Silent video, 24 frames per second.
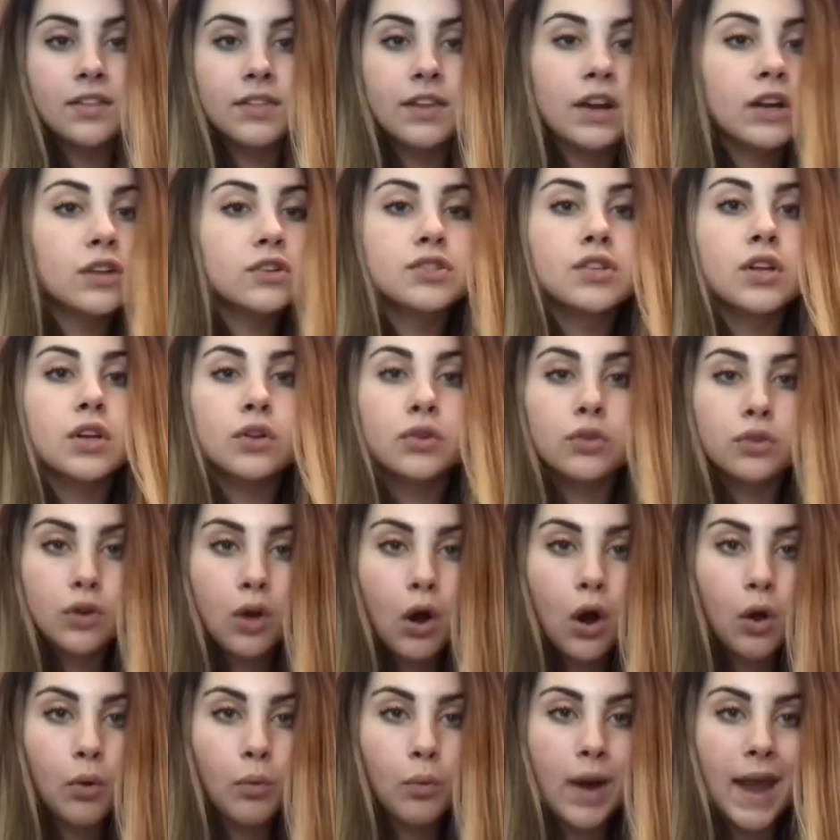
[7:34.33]
there's
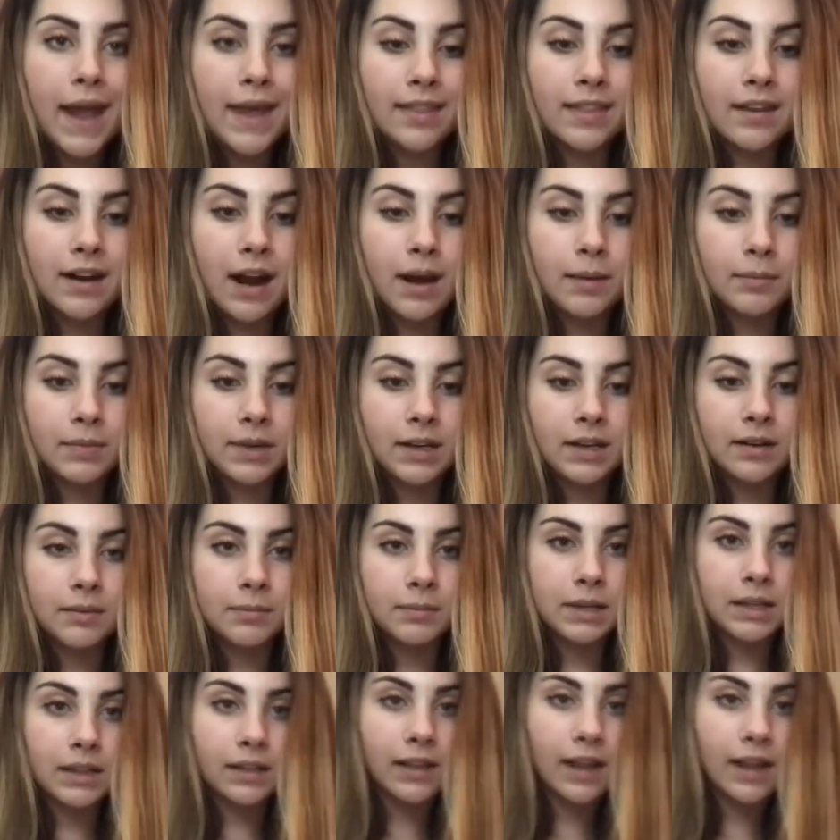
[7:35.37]
no way that I'm gonna be